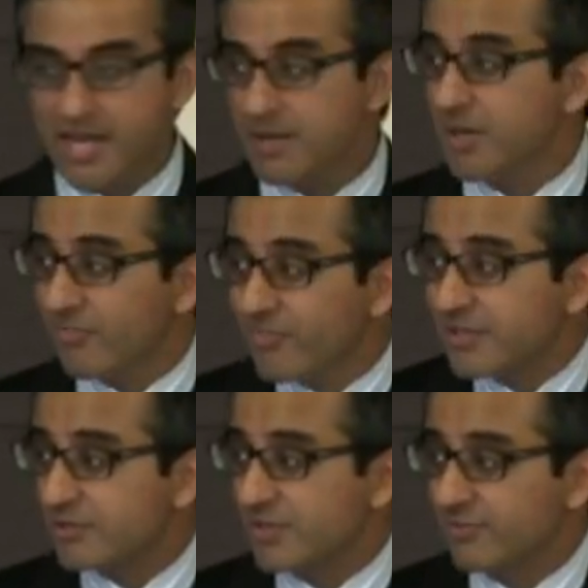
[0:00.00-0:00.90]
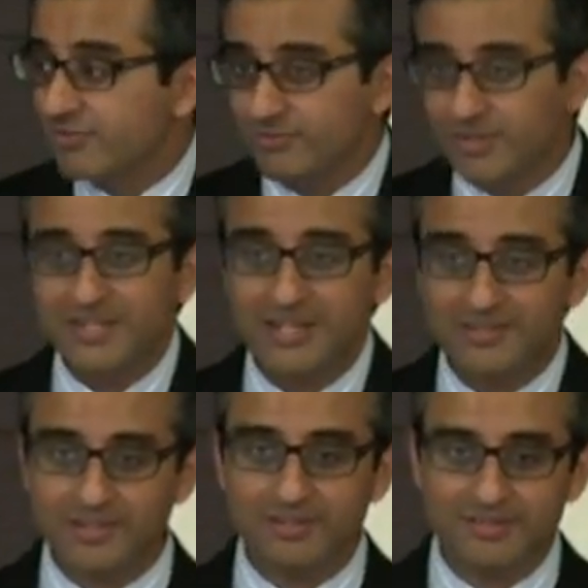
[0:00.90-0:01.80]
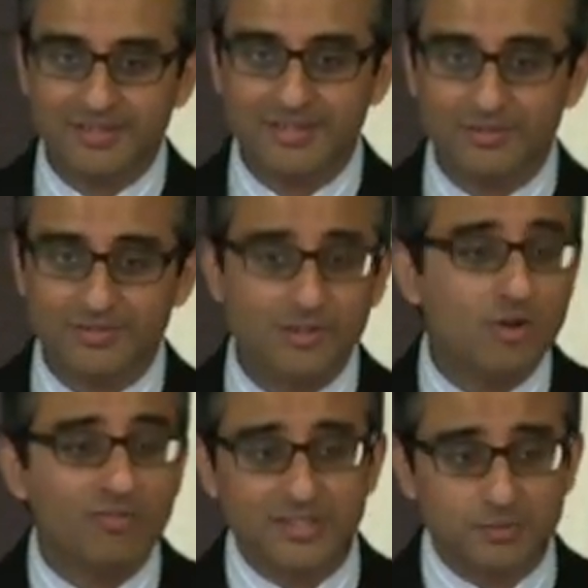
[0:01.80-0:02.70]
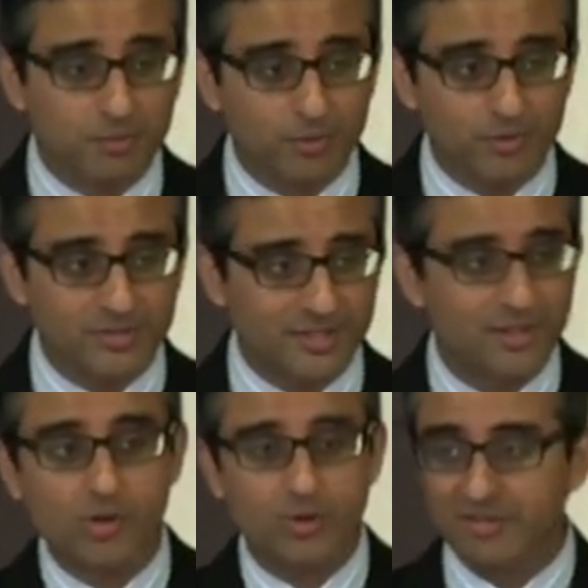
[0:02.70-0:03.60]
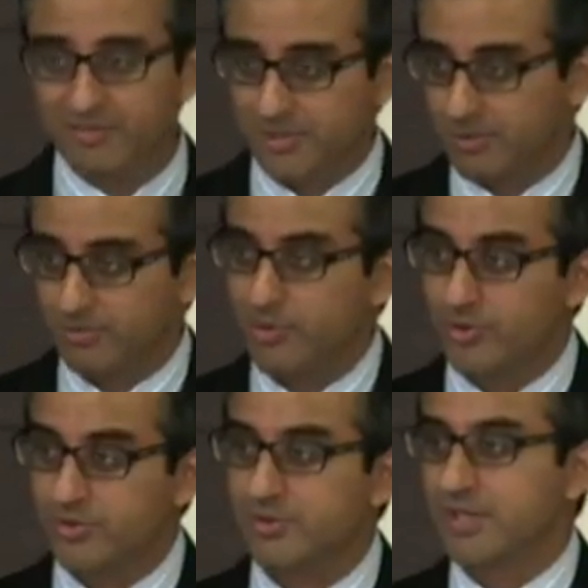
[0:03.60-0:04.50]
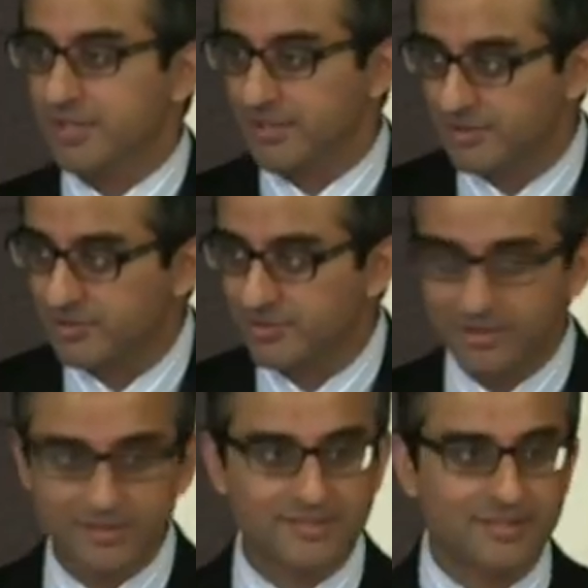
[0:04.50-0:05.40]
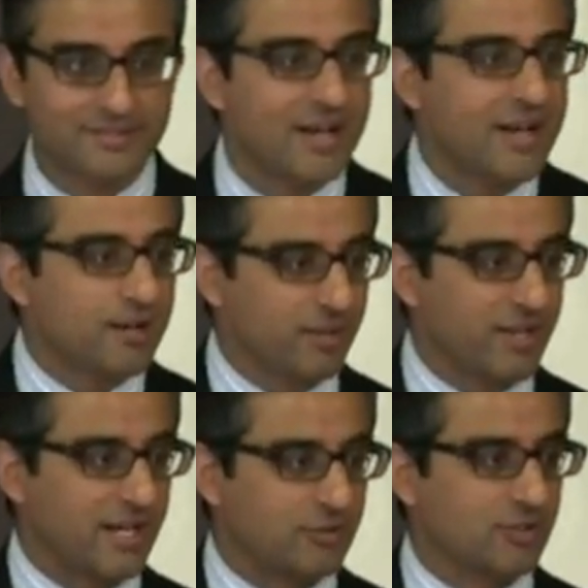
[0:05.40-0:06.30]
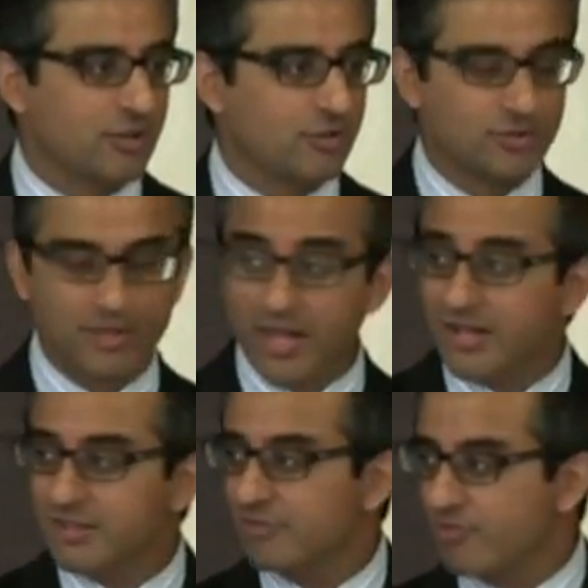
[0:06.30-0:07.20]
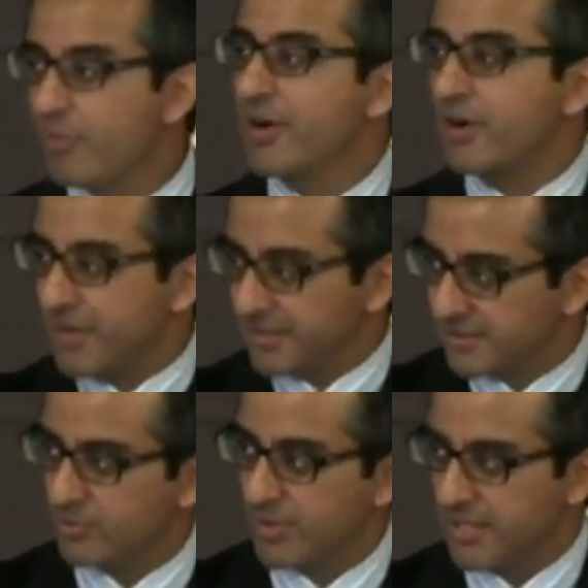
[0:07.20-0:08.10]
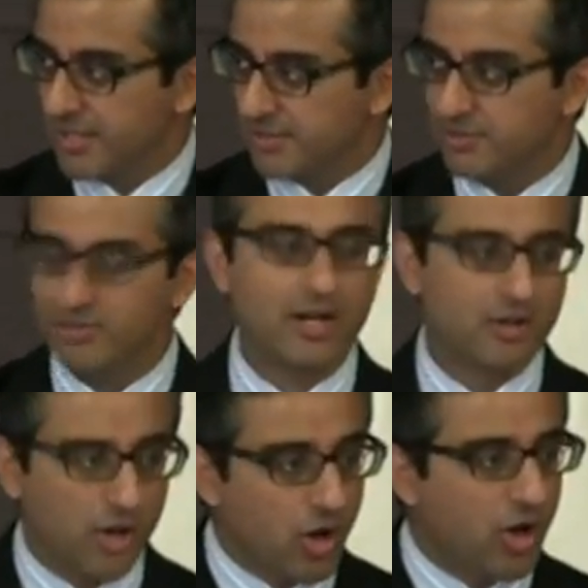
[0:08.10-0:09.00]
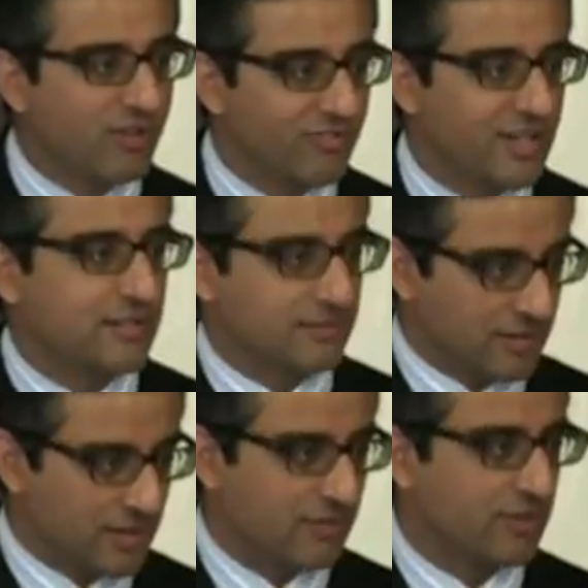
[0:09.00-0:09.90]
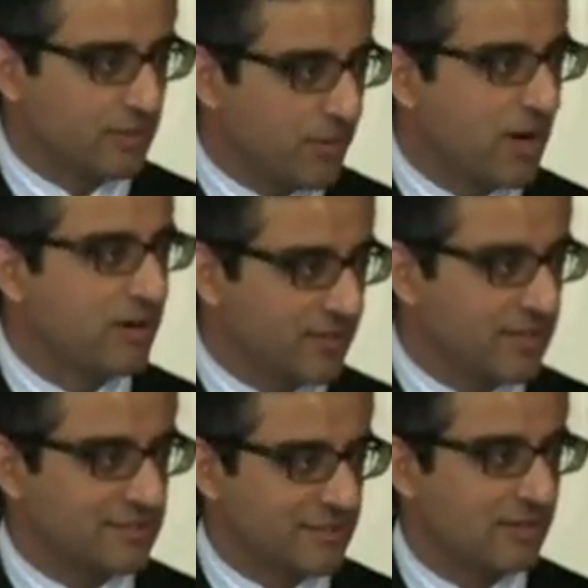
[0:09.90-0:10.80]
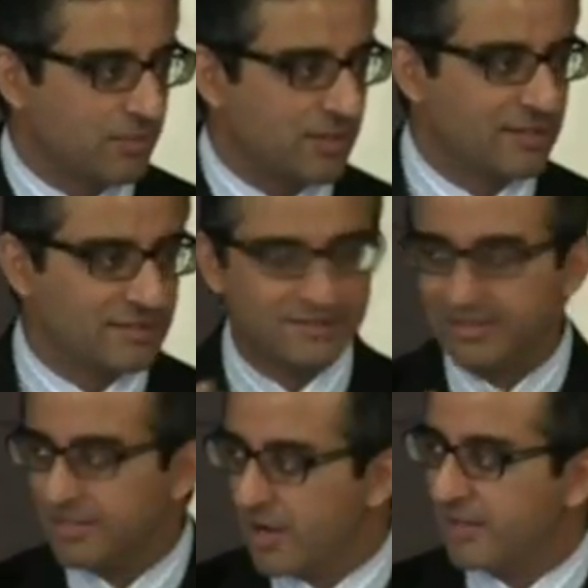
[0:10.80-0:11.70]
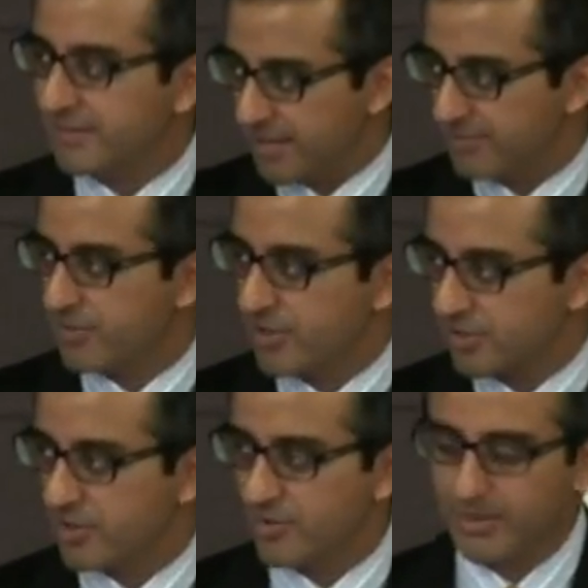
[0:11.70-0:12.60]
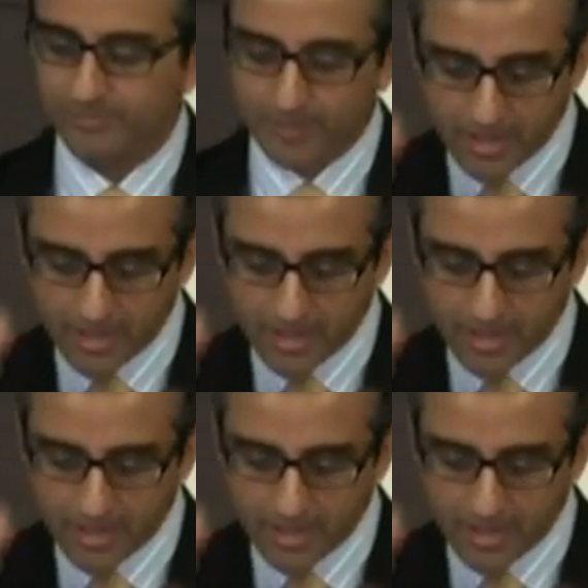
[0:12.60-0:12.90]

And Ibn Nafis was the first guy to turn and say, he goes, there are no visible pores and there are no invisible pores, right? And he turns around and says, blood actually goes to the lungs, and from there makes its way into it. Now, not all of it, not every part of it, etc., but at least got that part going.